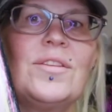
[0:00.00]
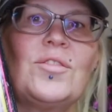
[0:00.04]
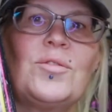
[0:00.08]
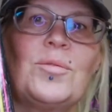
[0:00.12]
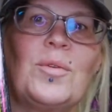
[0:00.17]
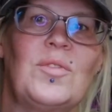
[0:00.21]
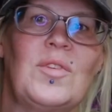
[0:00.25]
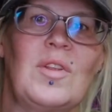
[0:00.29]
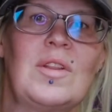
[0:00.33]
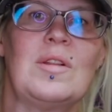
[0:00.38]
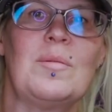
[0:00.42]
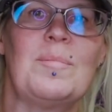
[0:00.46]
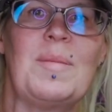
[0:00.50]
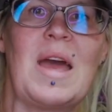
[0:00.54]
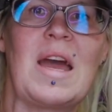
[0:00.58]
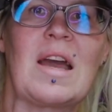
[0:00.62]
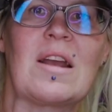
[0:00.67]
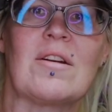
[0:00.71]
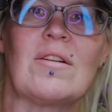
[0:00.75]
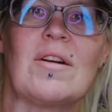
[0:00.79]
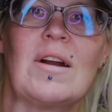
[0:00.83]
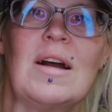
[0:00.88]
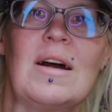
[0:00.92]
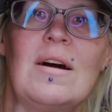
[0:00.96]
was in the
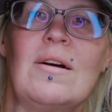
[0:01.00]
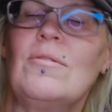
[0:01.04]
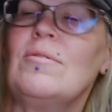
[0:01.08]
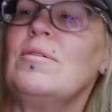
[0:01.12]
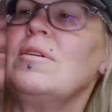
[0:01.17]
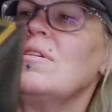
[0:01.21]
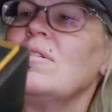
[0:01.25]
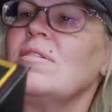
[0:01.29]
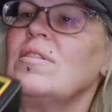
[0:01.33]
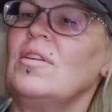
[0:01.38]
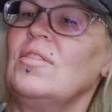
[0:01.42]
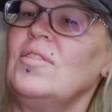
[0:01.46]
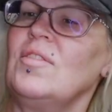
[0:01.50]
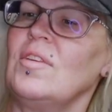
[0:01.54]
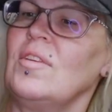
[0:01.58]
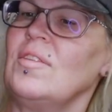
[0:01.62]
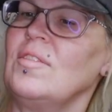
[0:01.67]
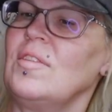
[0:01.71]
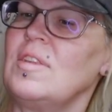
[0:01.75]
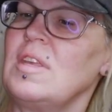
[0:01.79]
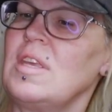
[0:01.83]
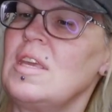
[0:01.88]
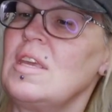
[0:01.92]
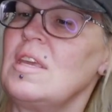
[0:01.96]
background. This
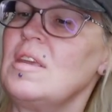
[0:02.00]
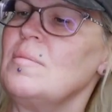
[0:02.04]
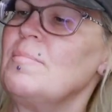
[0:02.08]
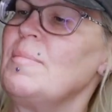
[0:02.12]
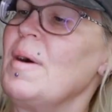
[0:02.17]
is the